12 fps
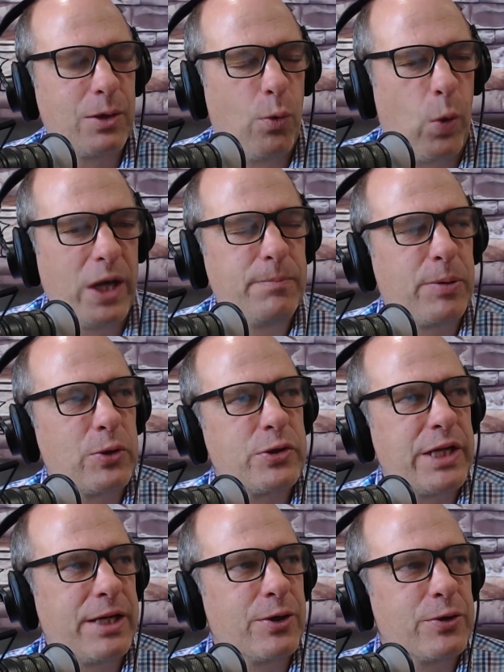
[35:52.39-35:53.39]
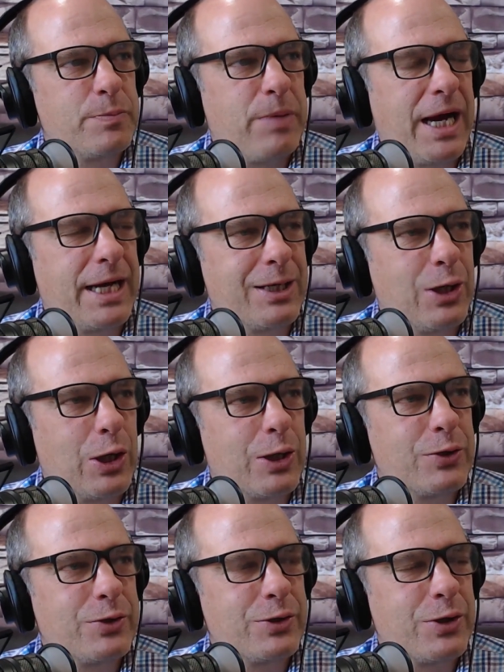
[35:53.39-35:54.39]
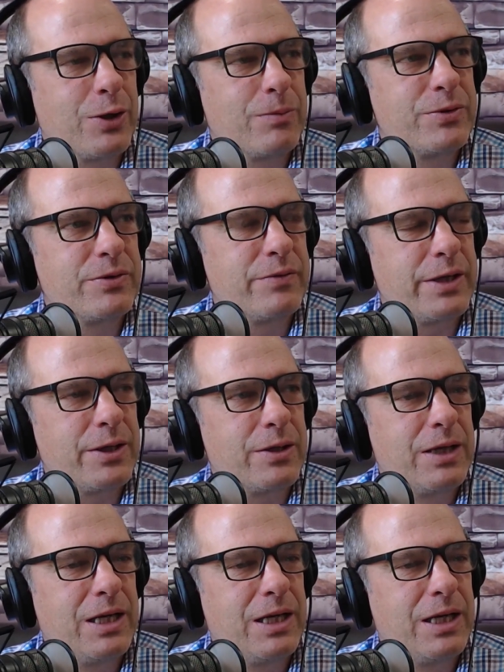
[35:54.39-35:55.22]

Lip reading: one percenters by and large in terms of their